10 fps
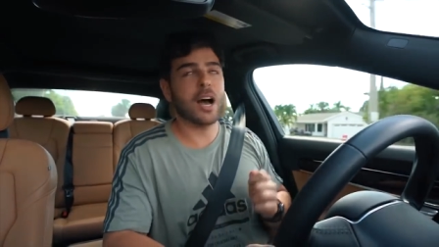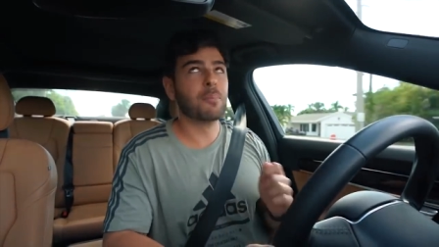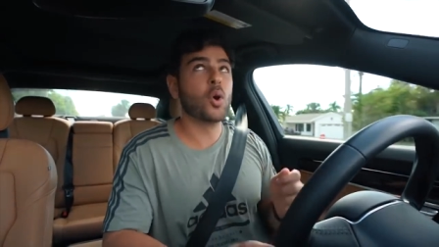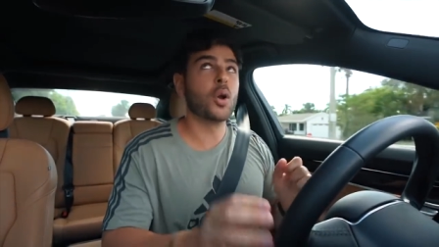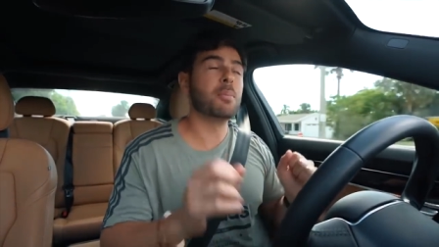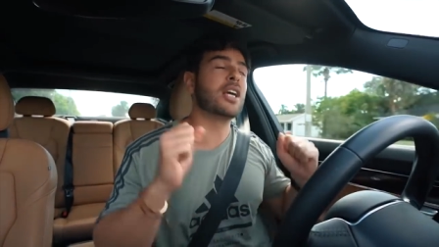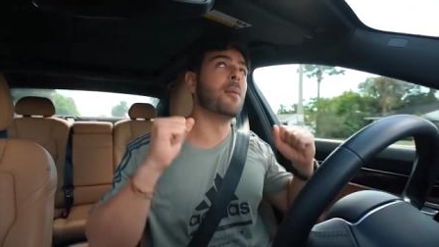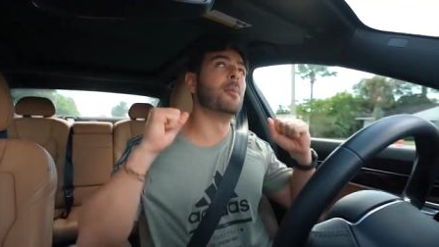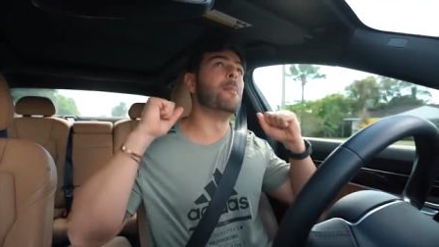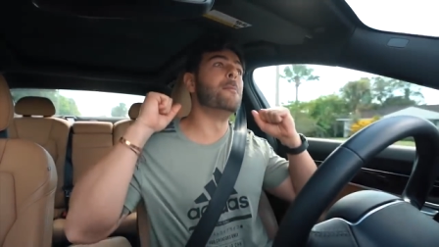I'm going to
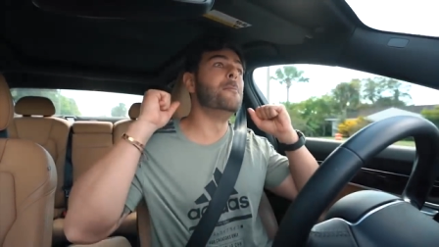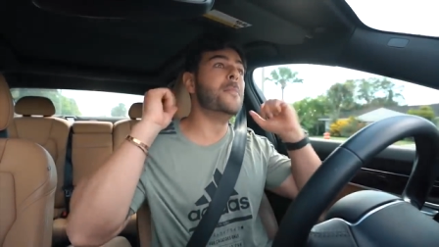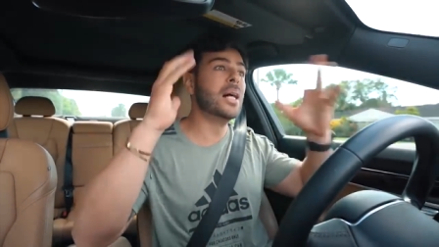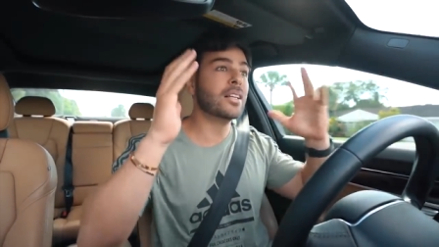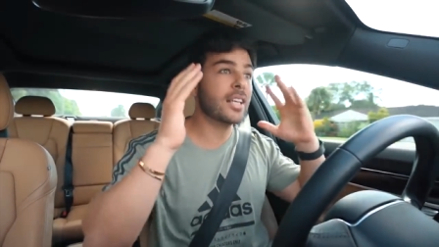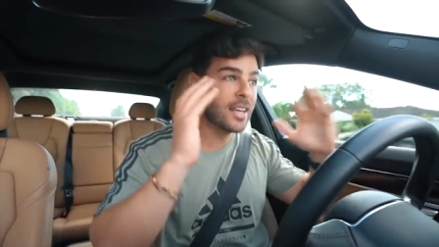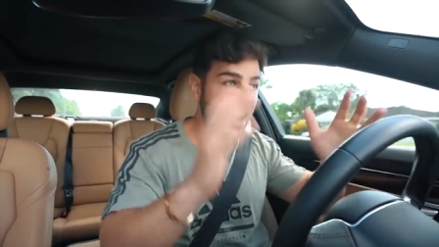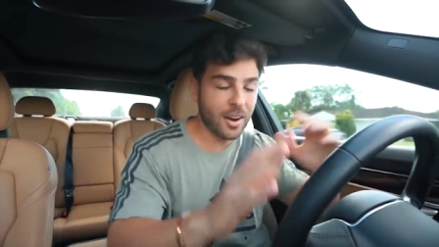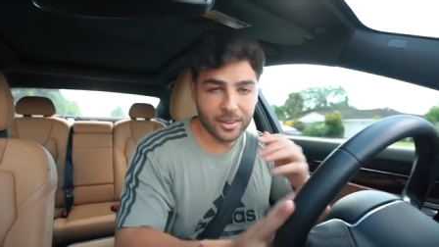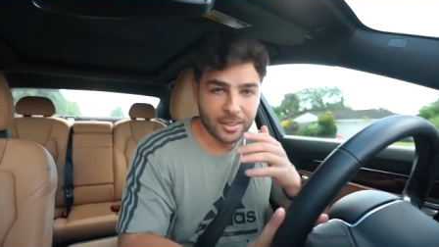become a
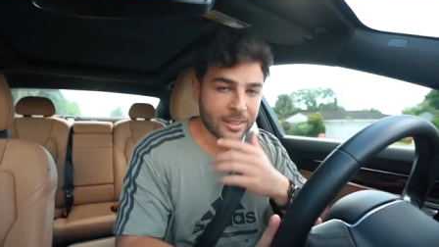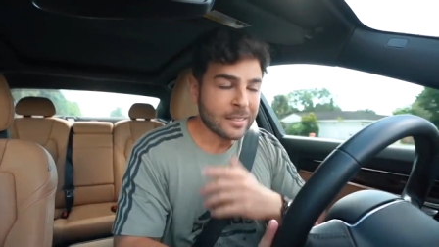millionaire."